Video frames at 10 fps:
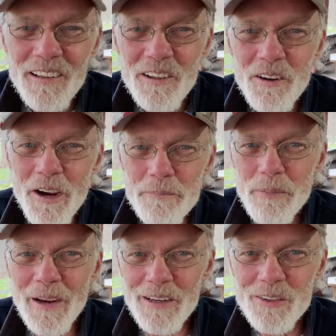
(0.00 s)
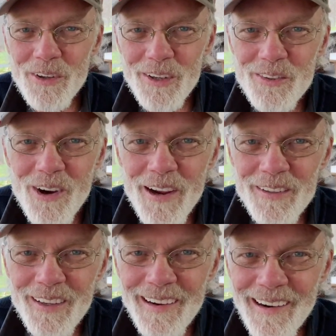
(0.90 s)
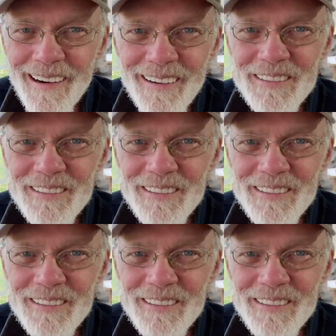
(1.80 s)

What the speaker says: Great patriots right there.